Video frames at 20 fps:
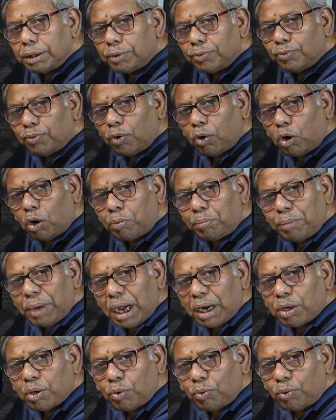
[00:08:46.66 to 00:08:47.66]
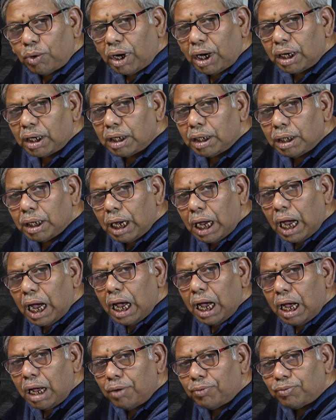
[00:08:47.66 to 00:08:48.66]
for macro work, I
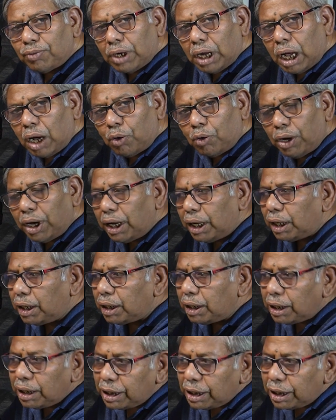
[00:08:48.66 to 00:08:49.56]
have now an